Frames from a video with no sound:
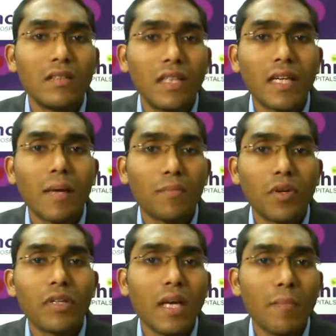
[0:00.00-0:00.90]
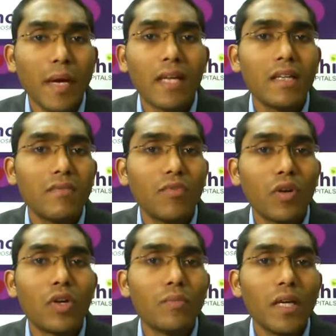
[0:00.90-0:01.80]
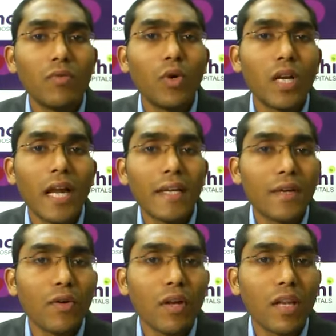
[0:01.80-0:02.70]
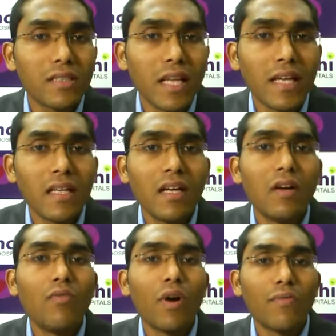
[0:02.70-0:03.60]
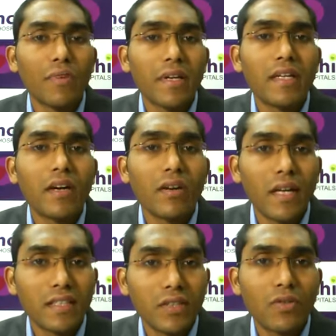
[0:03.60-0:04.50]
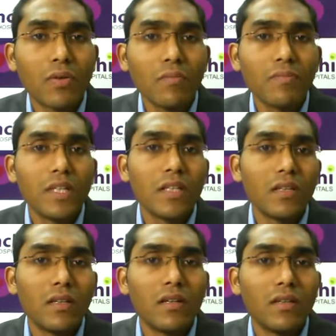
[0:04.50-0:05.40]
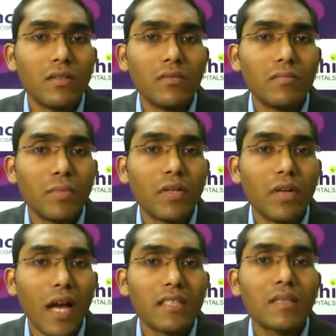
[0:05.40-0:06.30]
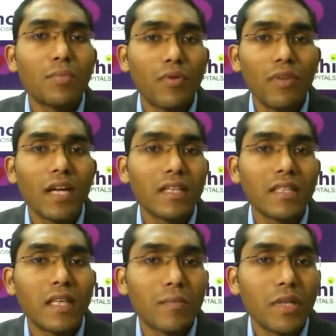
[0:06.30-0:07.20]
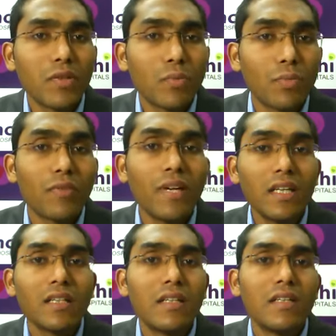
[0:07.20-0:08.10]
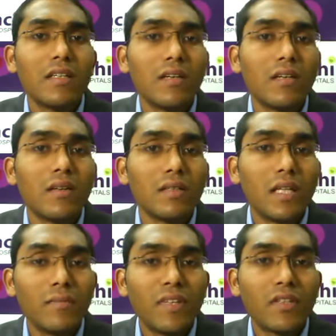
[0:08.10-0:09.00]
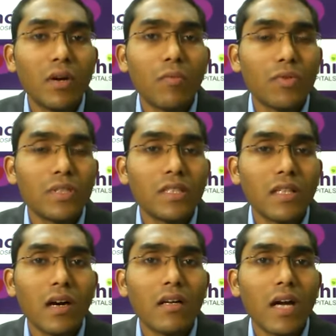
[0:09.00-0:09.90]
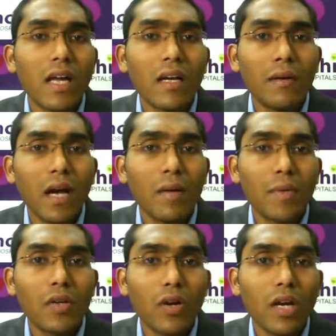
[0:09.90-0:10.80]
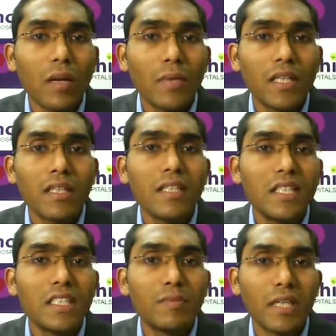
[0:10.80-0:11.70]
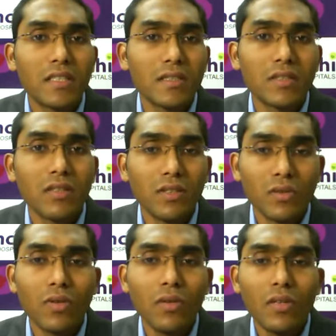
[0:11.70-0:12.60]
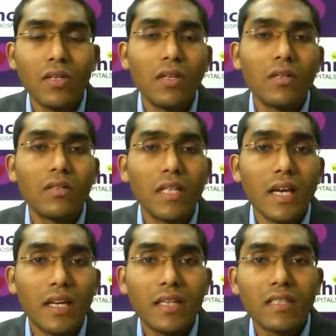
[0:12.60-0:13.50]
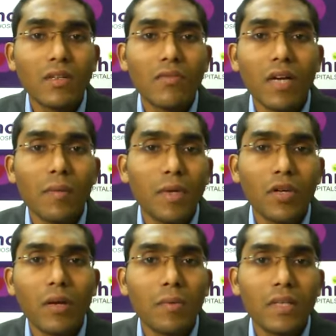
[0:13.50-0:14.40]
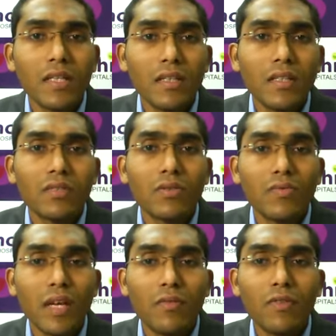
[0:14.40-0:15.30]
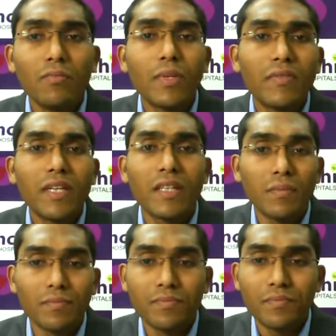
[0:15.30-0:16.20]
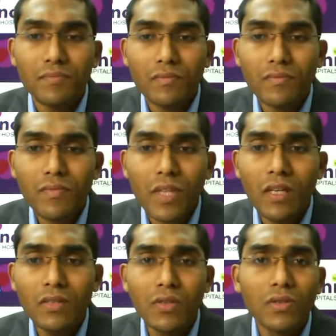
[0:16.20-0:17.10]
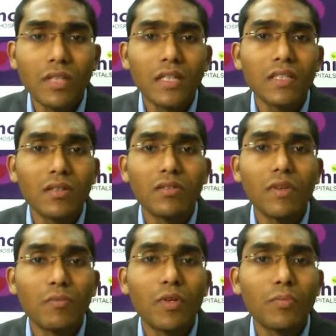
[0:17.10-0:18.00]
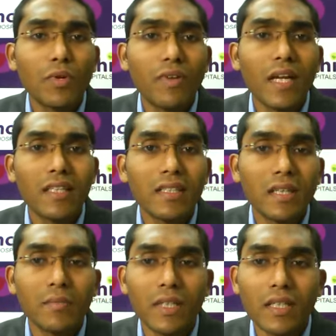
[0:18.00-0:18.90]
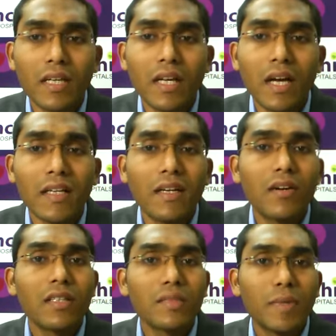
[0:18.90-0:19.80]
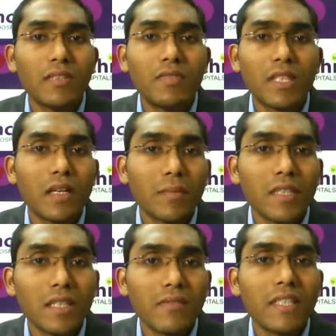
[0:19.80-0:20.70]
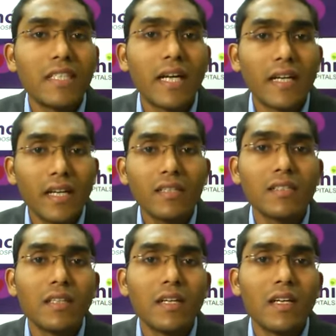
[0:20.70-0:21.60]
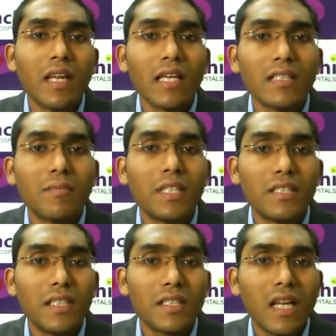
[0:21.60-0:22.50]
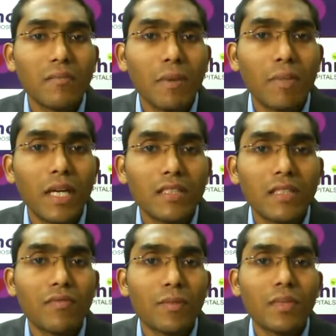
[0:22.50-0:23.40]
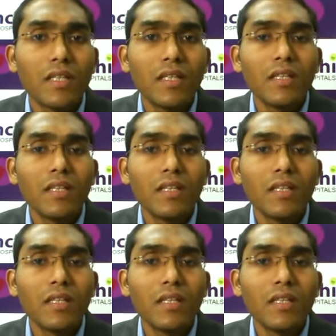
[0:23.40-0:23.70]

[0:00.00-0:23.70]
they kept on heparin followed by oral anticoagulants like warfarin or acetylene as a prophylactic therapy to prevent deep vein thrombosis or hypercoagulability in these patients. So they are at risk of hypercoagulability. So we have to prevent them. So that is also one more prophylactic therapy. Regarding specific therapies, even in adults, like some diseases like membranous nephropathy,